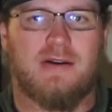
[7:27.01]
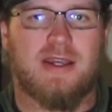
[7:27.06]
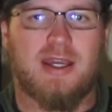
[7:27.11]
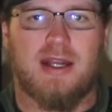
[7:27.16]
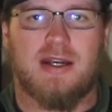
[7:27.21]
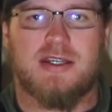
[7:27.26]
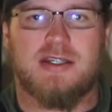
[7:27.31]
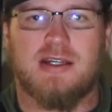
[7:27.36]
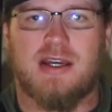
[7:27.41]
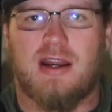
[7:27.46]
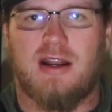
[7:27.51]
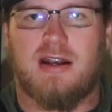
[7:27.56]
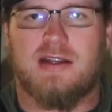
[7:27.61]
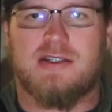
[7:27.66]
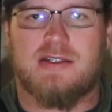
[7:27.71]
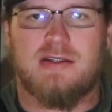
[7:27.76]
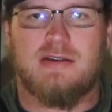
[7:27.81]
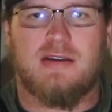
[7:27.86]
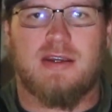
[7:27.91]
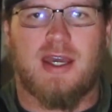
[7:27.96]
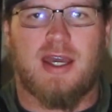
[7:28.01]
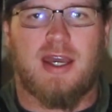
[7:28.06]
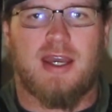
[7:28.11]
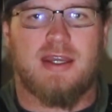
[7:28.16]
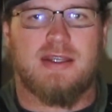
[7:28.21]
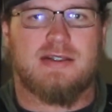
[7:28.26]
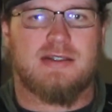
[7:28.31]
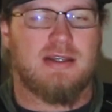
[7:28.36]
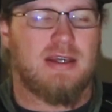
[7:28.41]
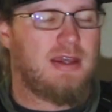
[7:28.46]
kind of sharing it to you
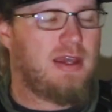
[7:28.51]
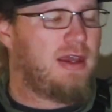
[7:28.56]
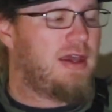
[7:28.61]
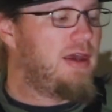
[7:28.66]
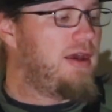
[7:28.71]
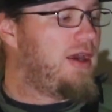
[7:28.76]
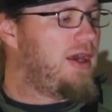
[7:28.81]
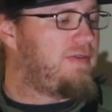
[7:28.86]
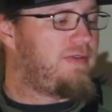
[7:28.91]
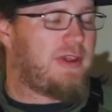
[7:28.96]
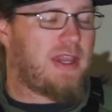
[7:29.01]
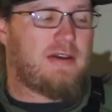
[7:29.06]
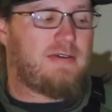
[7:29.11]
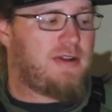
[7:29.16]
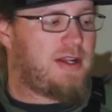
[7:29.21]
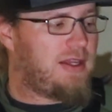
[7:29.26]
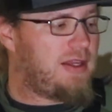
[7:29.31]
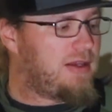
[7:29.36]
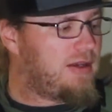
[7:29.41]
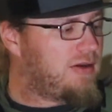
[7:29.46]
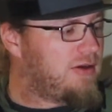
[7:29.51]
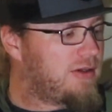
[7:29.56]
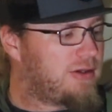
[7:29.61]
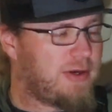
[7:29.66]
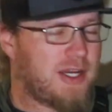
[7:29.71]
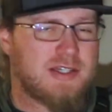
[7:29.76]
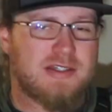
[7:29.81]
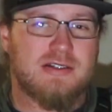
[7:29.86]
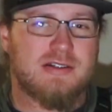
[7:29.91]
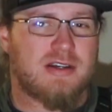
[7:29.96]
guys. If you have any, you know,
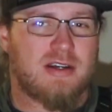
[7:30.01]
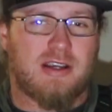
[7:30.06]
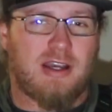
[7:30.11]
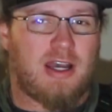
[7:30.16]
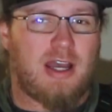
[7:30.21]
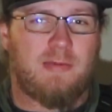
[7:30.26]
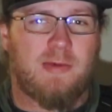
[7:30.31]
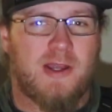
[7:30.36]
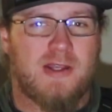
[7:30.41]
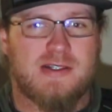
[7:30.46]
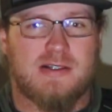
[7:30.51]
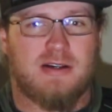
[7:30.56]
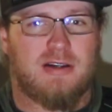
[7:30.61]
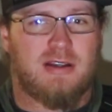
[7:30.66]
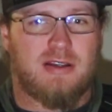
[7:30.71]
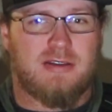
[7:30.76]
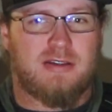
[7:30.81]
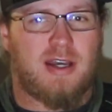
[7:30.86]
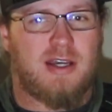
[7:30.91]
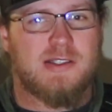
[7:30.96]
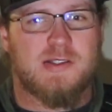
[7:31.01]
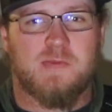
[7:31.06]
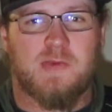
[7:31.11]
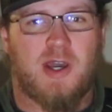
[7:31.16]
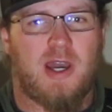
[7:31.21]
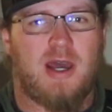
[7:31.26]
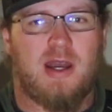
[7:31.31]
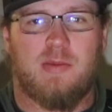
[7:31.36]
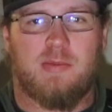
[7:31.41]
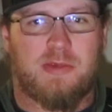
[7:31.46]
questions or comments or other thoughts
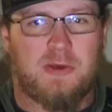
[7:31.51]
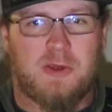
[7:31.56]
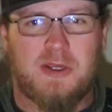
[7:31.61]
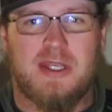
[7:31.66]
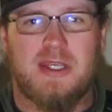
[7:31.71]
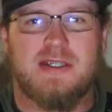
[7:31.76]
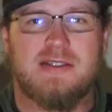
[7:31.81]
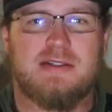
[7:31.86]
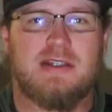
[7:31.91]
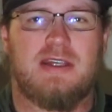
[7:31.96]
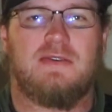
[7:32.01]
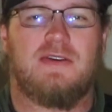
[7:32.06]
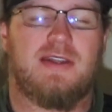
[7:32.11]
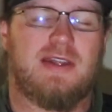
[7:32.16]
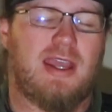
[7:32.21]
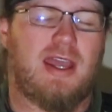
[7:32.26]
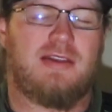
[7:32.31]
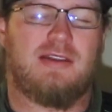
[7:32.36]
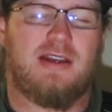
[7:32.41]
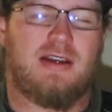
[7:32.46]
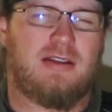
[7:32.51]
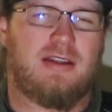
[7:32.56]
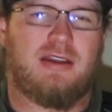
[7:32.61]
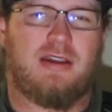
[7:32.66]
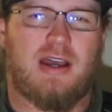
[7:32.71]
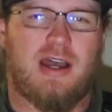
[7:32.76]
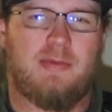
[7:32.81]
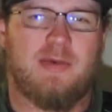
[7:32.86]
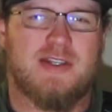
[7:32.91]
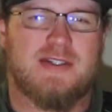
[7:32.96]
about it, please leave it down there in the
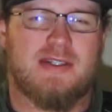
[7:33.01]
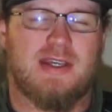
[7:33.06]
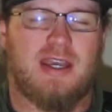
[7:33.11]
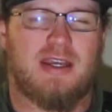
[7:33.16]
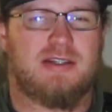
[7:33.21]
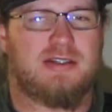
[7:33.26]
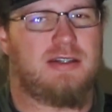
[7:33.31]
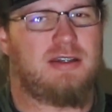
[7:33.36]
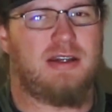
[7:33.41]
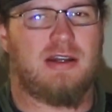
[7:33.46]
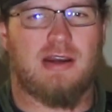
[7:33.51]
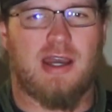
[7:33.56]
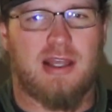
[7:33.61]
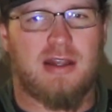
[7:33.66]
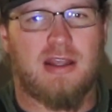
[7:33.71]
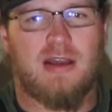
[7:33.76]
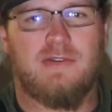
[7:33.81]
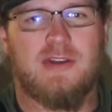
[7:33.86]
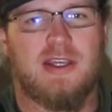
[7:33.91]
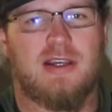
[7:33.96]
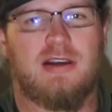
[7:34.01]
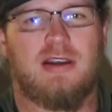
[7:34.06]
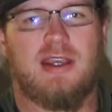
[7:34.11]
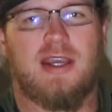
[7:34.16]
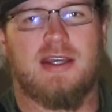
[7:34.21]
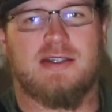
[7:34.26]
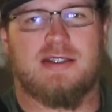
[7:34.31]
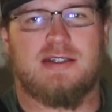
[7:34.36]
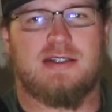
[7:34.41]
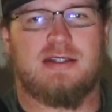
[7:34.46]
comment section. You know, I'd love to hear you
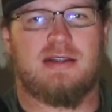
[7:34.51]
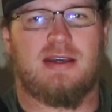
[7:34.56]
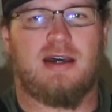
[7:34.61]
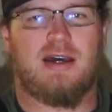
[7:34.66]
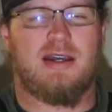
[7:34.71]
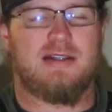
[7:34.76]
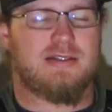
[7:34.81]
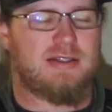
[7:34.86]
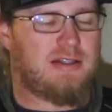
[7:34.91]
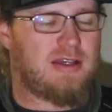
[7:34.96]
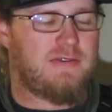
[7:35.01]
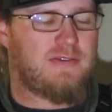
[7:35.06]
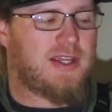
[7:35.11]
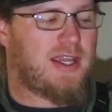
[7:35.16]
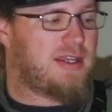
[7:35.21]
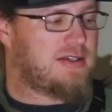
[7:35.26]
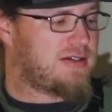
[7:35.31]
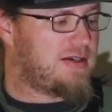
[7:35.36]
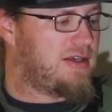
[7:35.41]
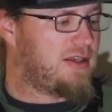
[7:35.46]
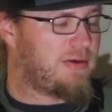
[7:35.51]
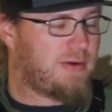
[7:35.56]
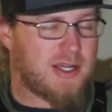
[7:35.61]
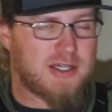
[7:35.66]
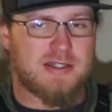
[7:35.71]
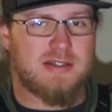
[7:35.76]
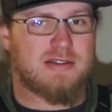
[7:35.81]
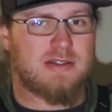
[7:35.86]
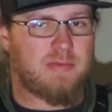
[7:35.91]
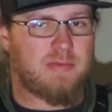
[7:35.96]
guys' thoughts. I'd love to answer any questions